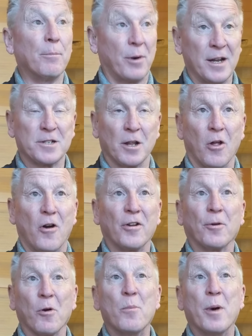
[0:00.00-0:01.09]
brings
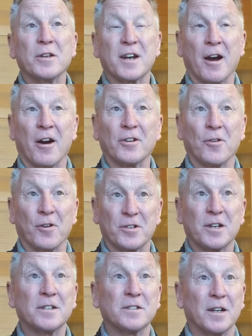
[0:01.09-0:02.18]
along the robust
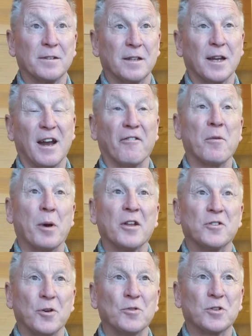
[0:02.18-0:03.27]
characteristics that
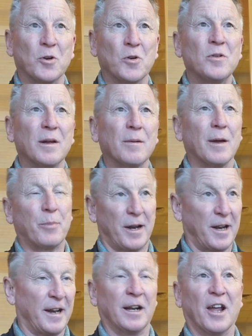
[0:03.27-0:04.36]
everybody's used to,
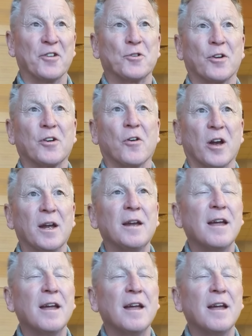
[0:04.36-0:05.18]
but in a lesser degree.